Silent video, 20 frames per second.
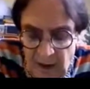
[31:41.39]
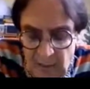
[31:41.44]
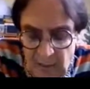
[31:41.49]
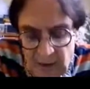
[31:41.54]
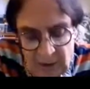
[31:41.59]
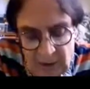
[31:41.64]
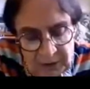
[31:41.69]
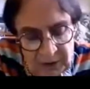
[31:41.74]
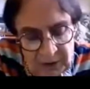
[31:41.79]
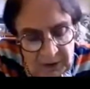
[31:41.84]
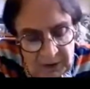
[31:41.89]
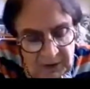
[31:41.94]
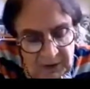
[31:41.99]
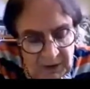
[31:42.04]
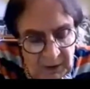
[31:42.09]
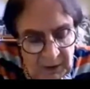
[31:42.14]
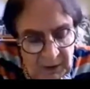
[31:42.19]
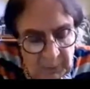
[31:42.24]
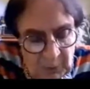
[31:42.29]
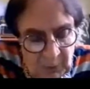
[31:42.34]

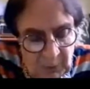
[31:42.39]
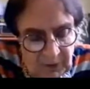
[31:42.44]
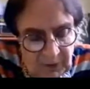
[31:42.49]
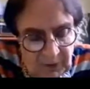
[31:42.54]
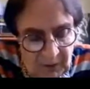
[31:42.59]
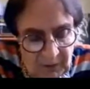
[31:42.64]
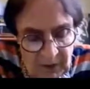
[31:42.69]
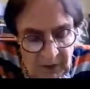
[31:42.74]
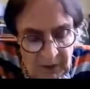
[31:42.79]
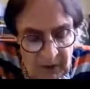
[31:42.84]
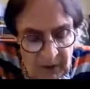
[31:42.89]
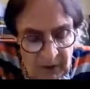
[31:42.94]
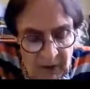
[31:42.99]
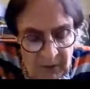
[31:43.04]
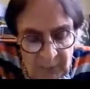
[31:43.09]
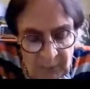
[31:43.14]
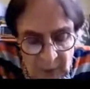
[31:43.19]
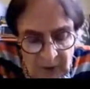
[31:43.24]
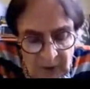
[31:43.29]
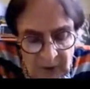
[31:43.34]
Miroshiji reports of a
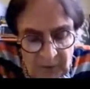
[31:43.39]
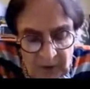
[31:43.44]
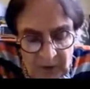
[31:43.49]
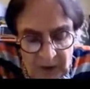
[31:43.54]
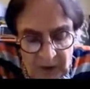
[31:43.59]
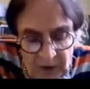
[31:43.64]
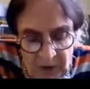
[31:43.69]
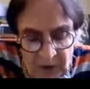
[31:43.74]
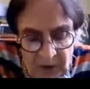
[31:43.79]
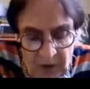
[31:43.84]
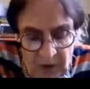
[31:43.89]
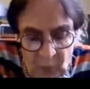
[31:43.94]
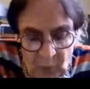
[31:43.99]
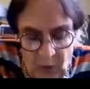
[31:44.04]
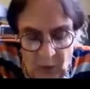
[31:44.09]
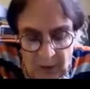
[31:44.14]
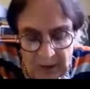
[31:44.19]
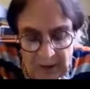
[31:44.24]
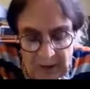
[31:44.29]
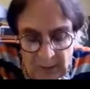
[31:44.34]
fortification
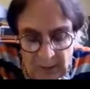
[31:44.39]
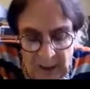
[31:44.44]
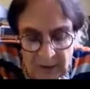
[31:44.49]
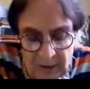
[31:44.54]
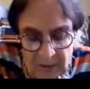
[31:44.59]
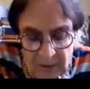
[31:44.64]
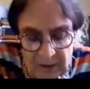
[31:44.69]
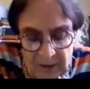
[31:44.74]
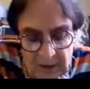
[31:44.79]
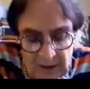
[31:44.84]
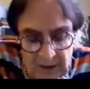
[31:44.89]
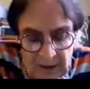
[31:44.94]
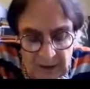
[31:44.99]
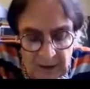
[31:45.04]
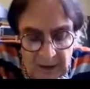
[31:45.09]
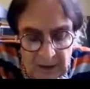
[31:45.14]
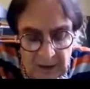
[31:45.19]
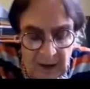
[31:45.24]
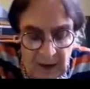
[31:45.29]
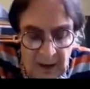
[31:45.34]
wall around
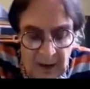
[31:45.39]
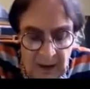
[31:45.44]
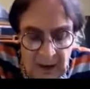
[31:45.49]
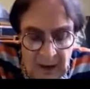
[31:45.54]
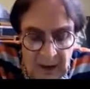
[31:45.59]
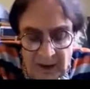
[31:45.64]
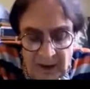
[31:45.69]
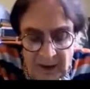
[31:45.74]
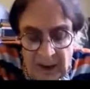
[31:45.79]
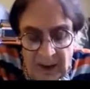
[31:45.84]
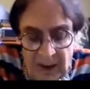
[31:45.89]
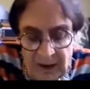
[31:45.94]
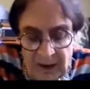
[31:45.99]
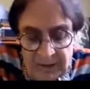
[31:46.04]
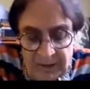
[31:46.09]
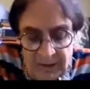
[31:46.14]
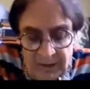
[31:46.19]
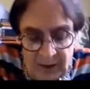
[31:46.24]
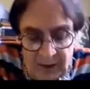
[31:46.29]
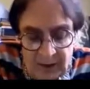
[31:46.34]

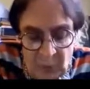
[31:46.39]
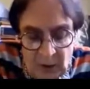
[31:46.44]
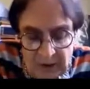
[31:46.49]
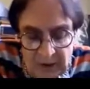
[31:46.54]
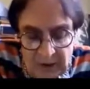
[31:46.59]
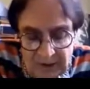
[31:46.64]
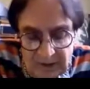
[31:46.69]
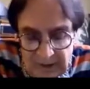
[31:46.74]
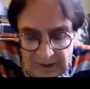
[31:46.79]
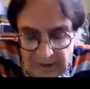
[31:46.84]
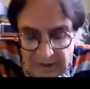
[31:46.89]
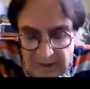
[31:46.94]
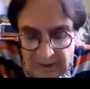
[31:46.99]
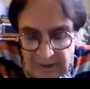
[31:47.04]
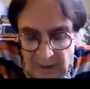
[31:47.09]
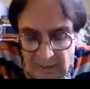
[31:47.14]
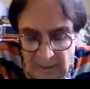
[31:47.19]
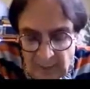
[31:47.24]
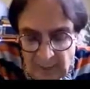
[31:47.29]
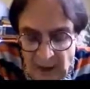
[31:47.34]
KS
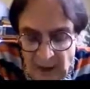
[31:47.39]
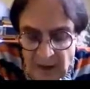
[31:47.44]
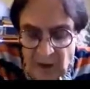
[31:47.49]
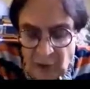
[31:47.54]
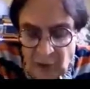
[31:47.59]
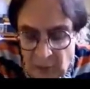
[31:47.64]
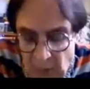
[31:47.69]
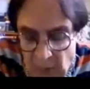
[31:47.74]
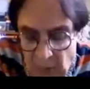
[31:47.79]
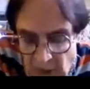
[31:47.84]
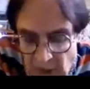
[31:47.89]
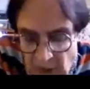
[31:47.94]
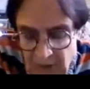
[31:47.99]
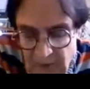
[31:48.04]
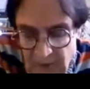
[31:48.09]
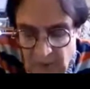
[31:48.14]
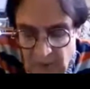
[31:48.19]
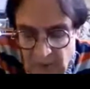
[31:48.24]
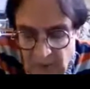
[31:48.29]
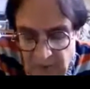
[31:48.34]
316. The
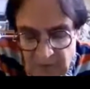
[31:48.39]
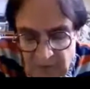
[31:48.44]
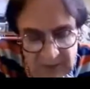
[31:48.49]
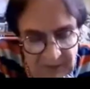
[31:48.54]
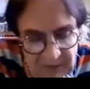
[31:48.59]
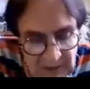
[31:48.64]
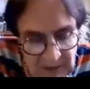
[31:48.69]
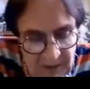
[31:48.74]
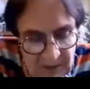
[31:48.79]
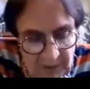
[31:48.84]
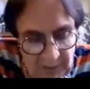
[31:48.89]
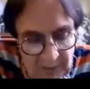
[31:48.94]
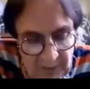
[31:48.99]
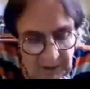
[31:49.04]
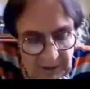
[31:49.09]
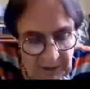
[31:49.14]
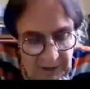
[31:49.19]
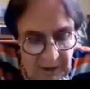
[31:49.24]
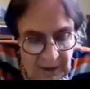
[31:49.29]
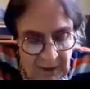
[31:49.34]
topography of the
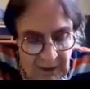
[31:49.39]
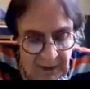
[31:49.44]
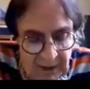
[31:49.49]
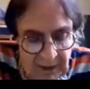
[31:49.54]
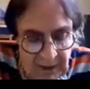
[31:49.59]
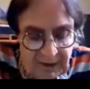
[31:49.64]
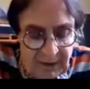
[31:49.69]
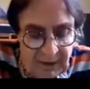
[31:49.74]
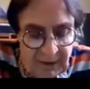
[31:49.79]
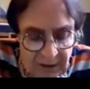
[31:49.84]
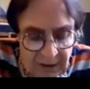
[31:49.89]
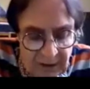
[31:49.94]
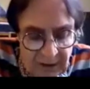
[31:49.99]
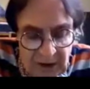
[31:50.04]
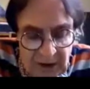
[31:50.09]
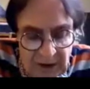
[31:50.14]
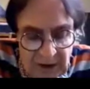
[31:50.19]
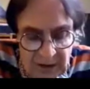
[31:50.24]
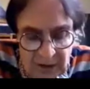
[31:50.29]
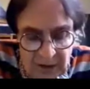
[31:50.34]
settlement did not
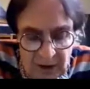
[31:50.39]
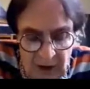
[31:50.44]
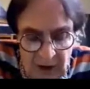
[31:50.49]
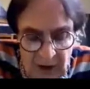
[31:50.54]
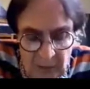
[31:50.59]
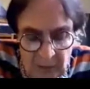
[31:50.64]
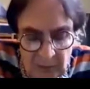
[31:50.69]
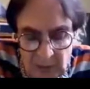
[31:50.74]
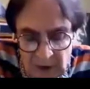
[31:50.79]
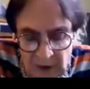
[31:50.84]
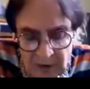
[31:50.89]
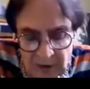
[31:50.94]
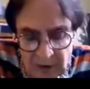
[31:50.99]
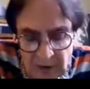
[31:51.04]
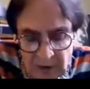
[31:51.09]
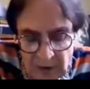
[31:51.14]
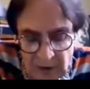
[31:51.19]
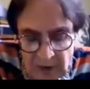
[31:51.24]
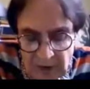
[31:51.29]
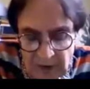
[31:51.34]
change
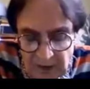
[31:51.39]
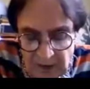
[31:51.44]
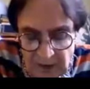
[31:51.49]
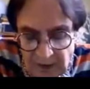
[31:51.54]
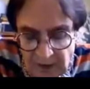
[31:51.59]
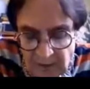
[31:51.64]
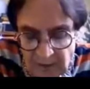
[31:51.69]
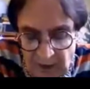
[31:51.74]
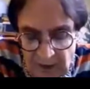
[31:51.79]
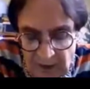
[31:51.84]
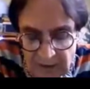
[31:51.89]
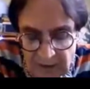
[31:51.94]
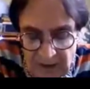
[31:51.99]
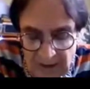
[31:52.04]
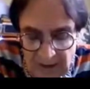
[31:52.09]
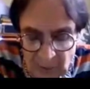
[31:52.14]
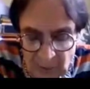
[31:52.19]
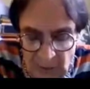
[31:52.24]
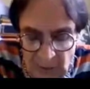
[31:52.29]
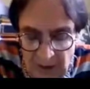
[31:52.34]
much during this phase
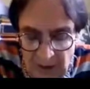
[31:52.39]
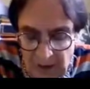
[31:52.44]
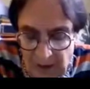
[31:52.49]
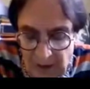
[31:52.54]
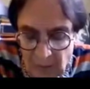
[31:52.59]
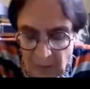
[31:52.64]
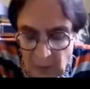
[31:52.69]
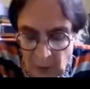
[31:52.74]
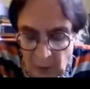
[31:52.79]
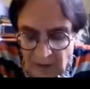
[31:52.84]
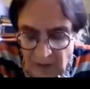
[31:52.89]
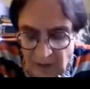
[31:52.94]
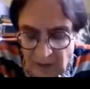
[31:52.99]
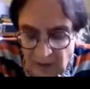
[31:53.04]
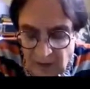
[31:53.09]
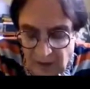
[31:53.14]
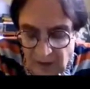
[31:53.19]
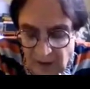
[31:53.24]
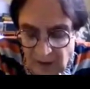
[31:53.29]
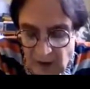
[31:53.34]
as well, and most
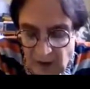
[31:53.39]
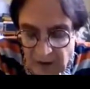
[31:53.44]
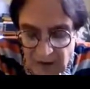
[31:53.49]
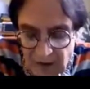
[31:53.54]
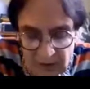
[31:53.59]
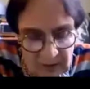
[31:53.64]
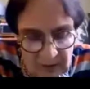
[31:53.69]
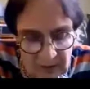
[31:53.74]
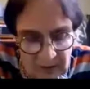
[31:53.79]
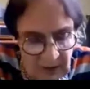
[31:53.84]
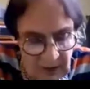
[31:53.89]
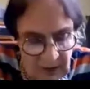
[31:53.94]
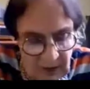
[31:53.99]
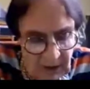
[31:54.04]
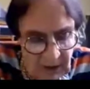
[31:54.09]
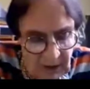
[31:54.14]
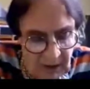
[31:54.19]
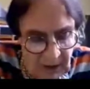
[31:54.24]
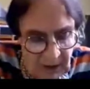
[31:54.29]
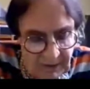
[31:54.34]
of the sites are
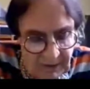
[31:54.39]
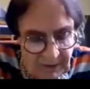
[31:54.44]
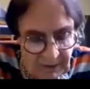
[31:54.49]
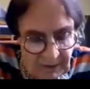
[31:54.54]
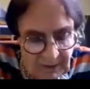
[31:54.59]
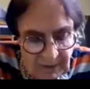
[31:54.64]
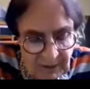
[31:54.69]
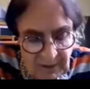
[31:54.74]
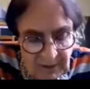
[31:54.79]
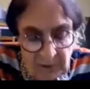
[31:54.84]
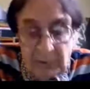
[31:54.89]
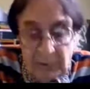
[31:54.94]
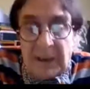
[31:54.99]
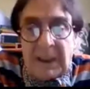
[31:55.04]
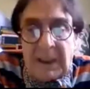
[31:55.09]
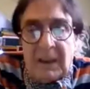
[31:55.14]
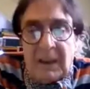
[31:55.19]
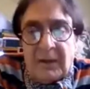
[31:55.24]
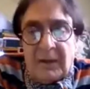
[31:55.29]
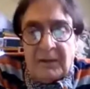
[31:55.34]
clustered in the
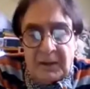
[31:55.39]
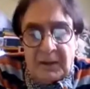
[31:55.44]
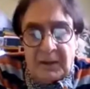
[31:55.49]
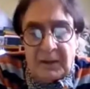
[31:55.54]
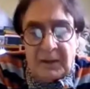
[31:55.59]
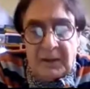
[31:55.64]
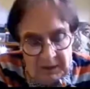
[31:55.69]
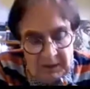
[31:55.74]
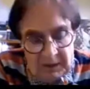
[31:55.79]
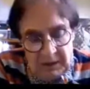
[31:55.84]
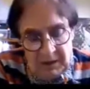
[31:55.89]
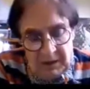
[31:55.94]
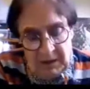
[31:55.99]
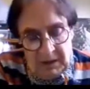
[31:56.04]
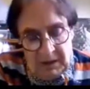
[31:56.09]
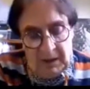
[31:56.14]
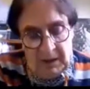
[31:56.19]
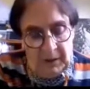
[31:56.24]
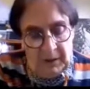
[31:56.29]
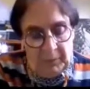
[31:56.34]
middle of the
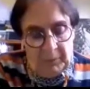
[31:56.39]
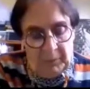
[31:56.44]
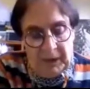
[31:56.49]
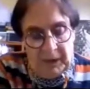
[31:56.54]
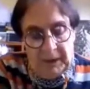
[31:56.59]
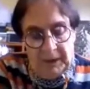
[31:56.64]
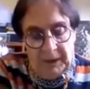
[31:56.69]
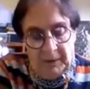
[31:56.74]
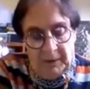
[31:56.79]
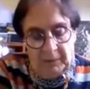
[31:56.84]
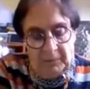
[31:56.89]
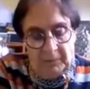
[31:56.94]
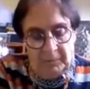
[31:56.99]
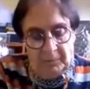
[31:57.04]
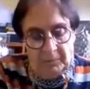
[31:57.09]
plain.